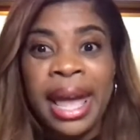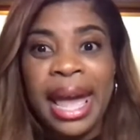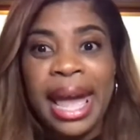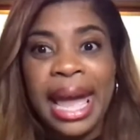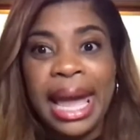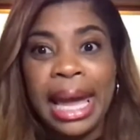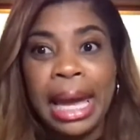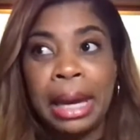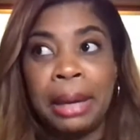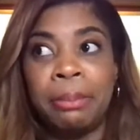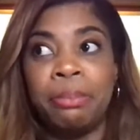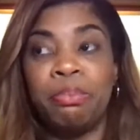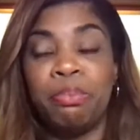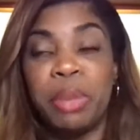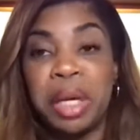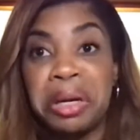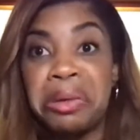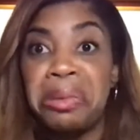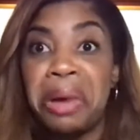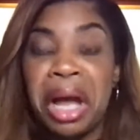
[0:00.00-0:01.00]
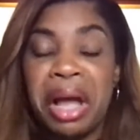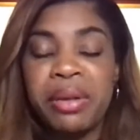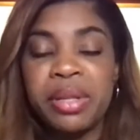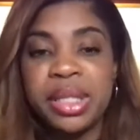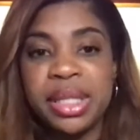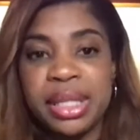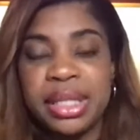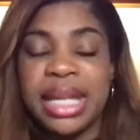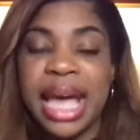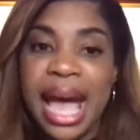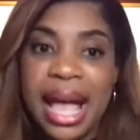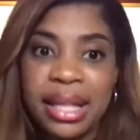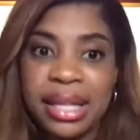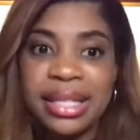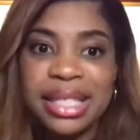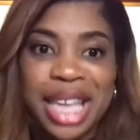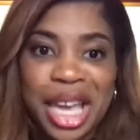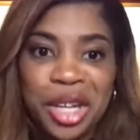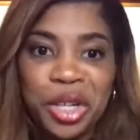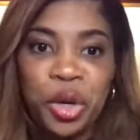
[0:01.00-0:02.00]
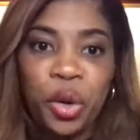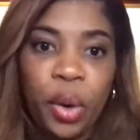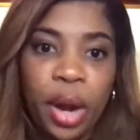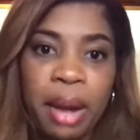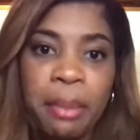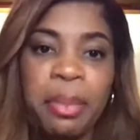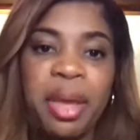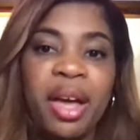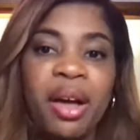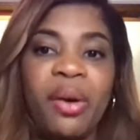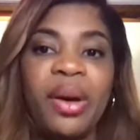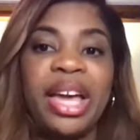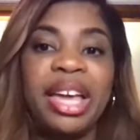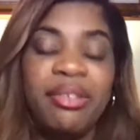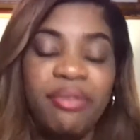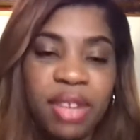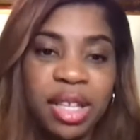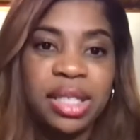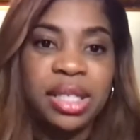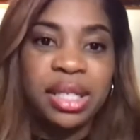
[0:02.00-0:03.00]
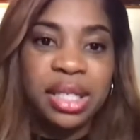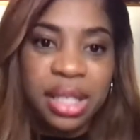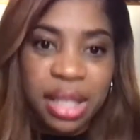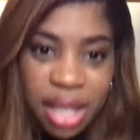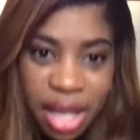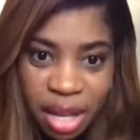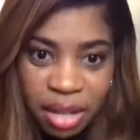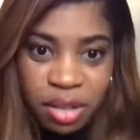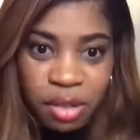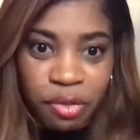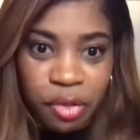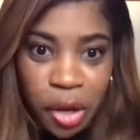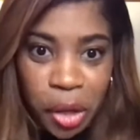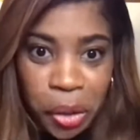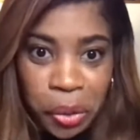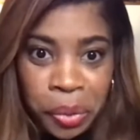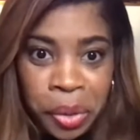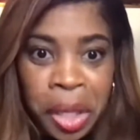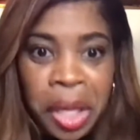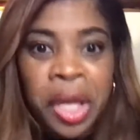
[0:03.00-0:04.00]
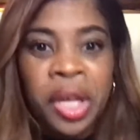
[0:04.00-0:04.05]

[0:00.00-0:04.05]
and been around since Alexander Graham Bell invented the telephone.